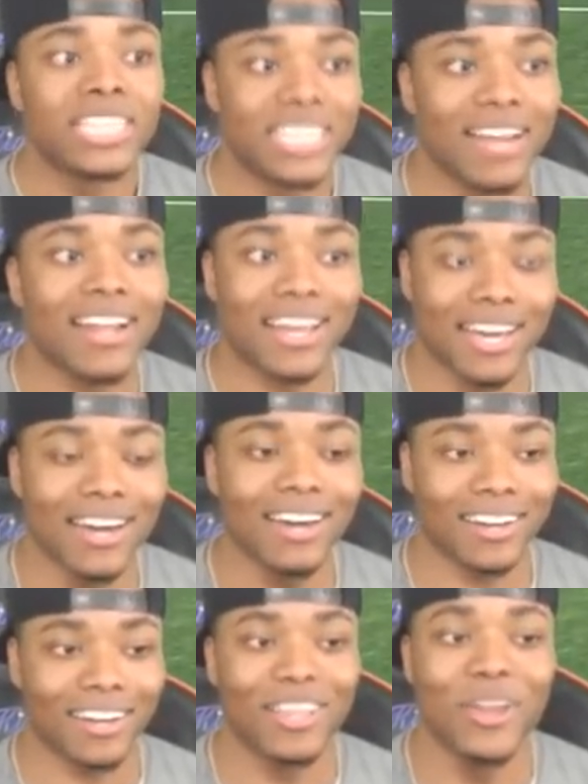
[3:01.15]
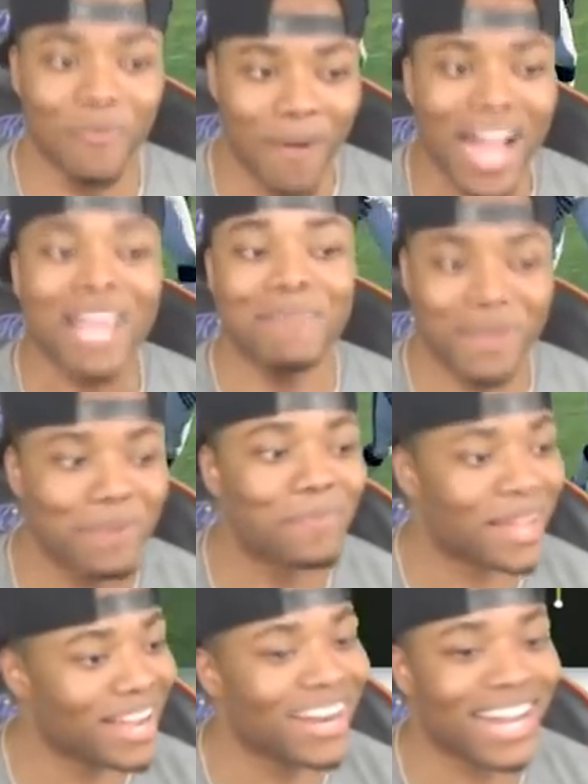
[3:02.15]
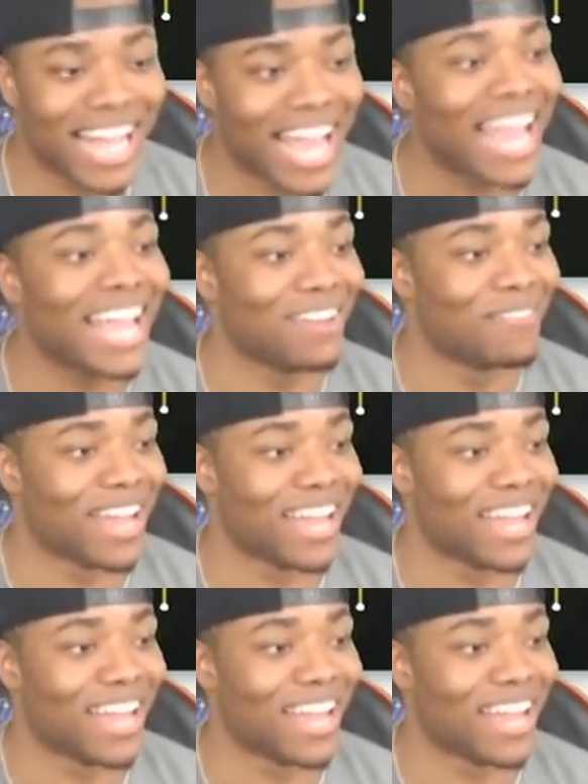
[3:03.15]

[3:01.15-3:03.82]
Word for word: Jared Cook, you might be the player of the game,